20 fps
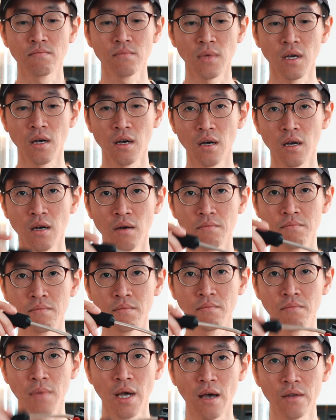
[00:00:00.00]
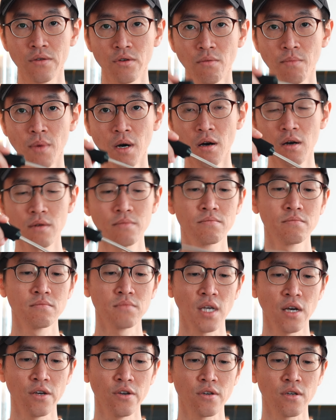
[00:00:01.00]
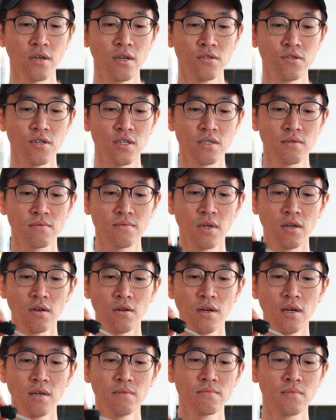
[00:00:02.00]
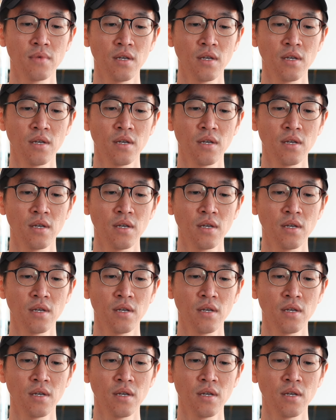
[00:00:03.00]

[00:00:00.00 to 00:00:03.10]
handlebar that you can just turn it.